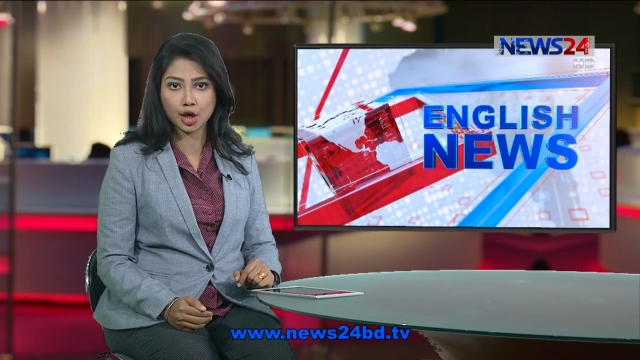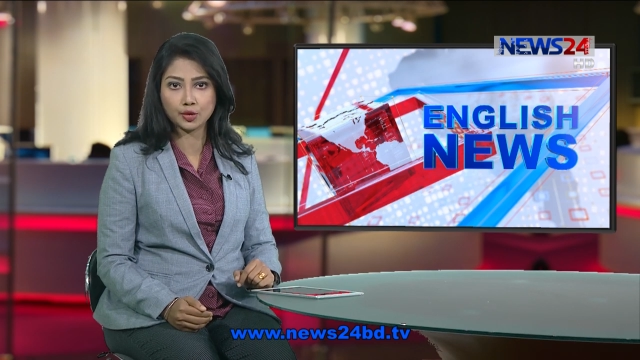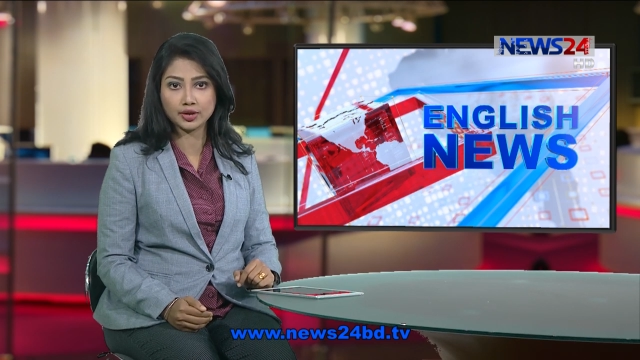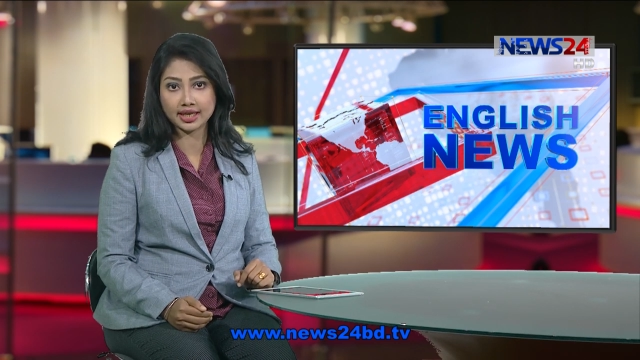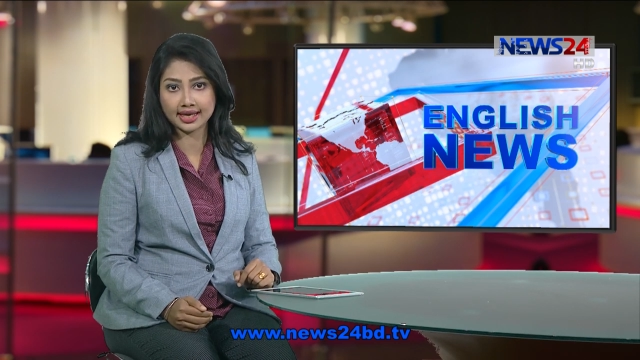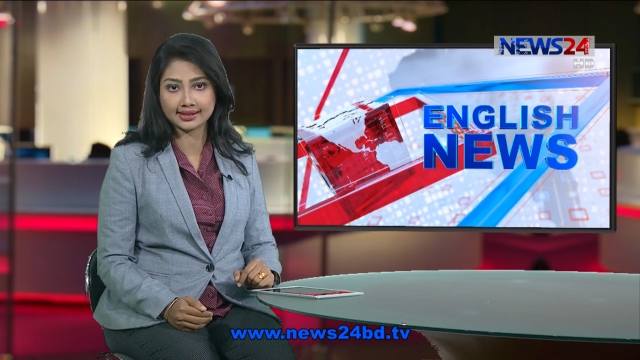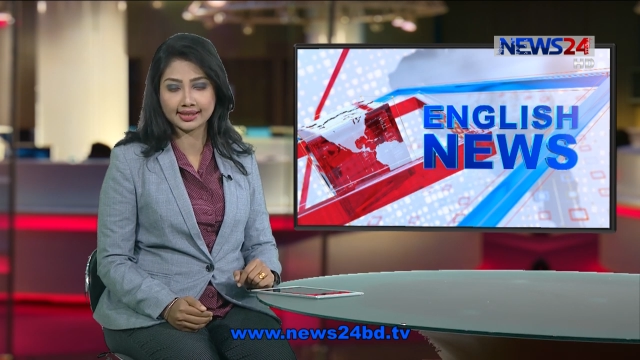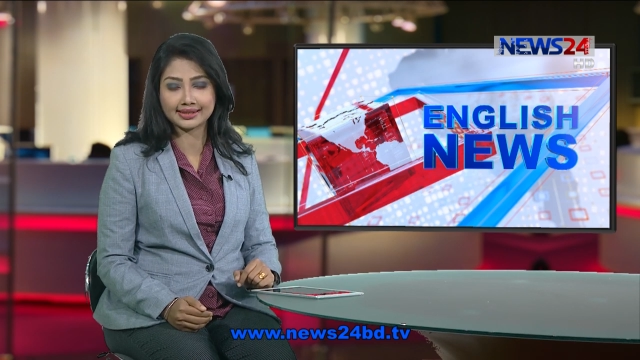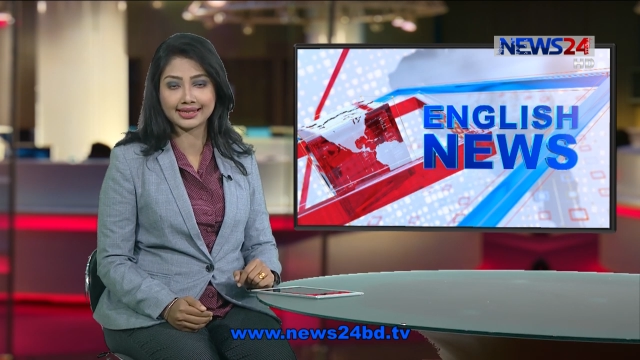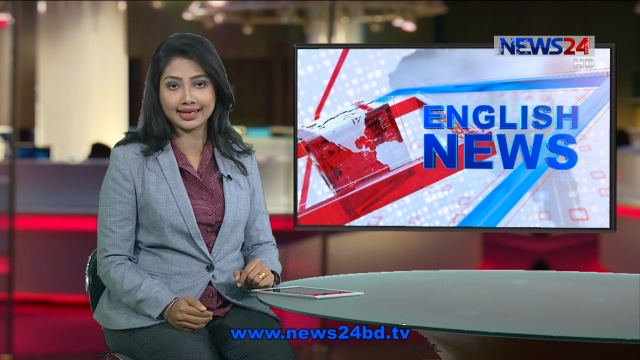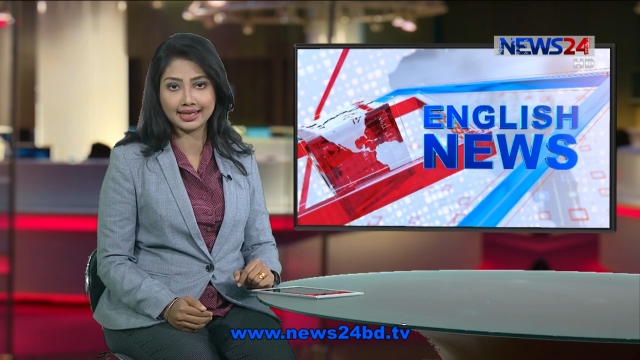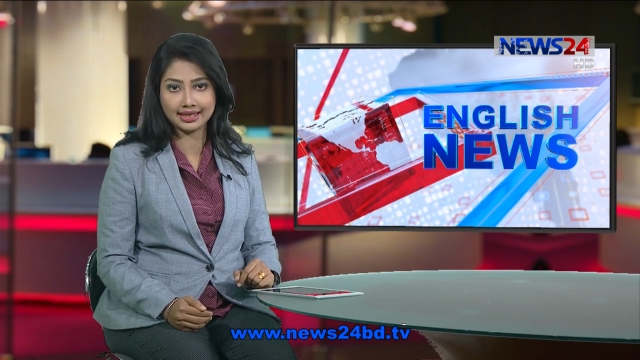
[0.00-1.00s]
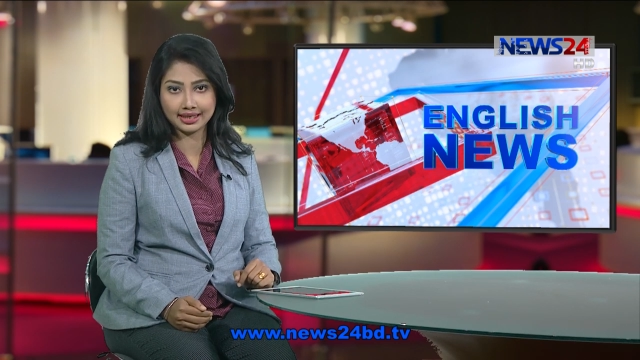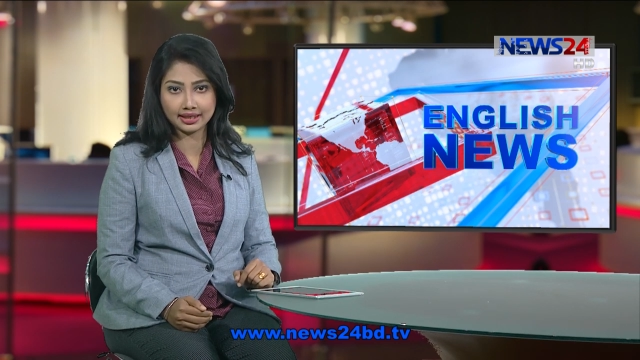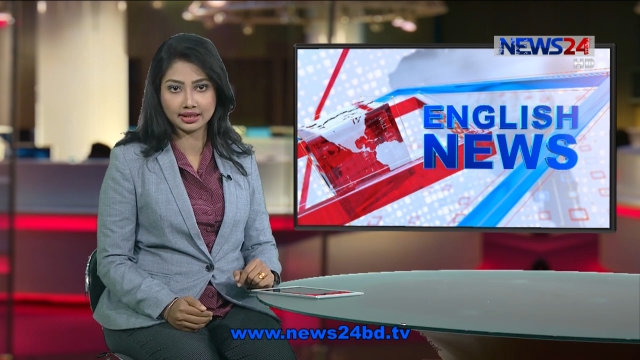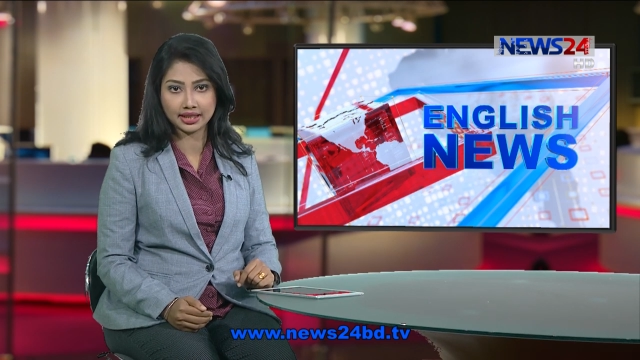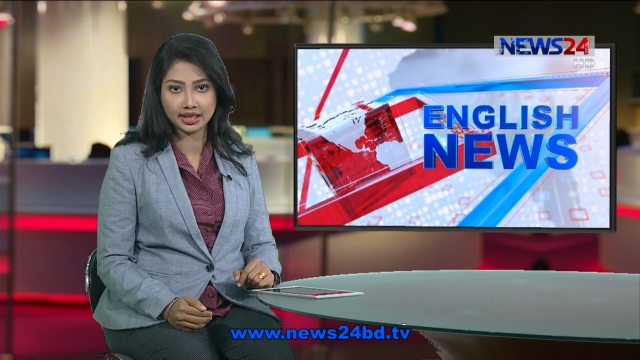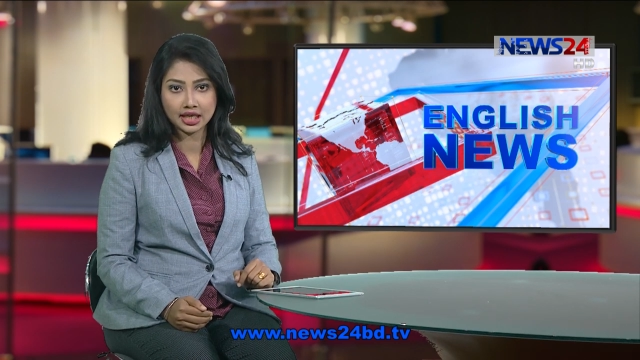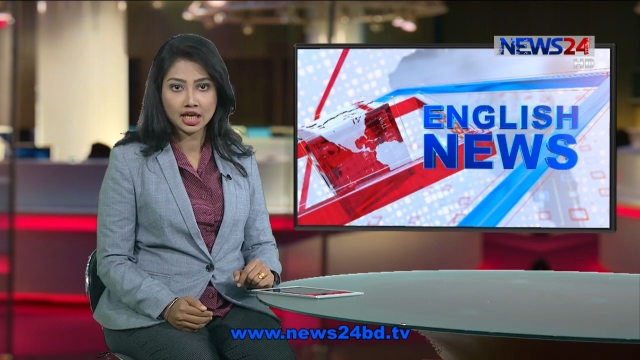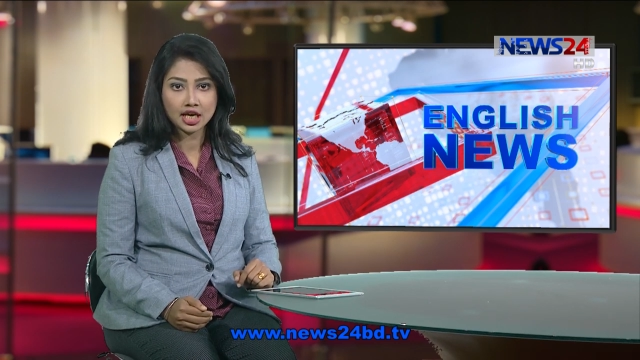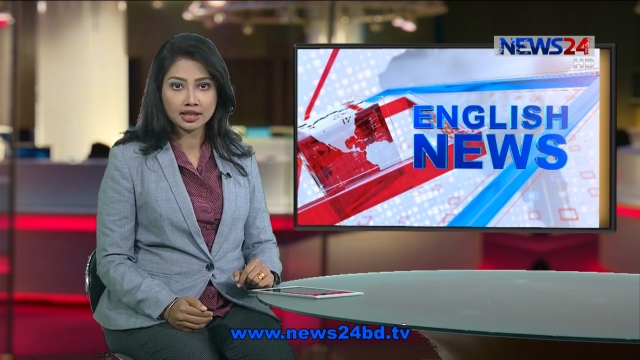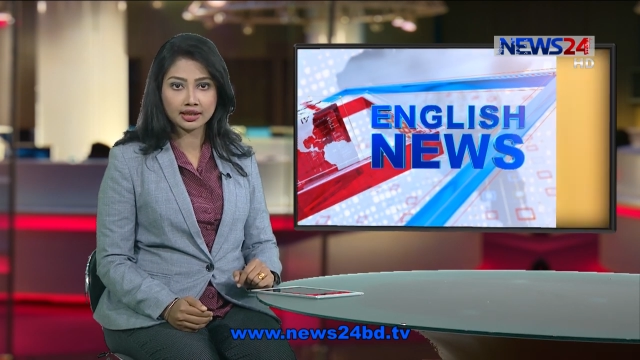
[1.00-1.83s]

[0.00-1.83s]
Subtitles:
owning assets illegally. The